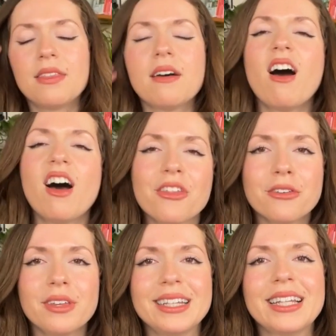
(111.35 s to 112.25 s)
The other
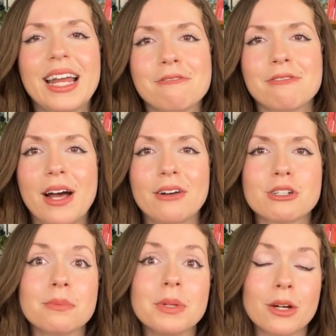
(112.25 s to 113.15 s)
thing that I found
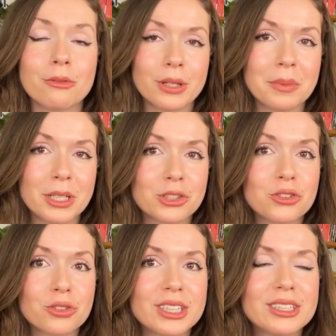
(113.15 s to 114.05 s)
to be a really big
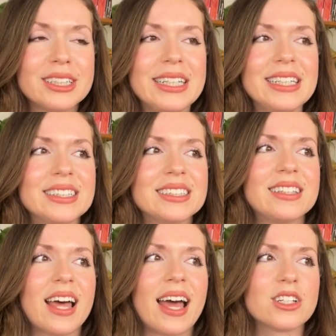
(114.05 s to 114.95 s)
struggle is
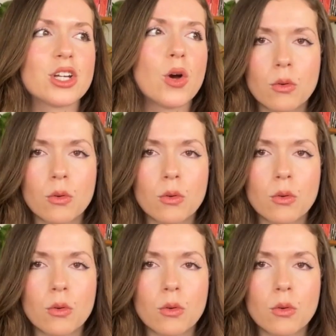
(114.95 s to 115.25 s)
that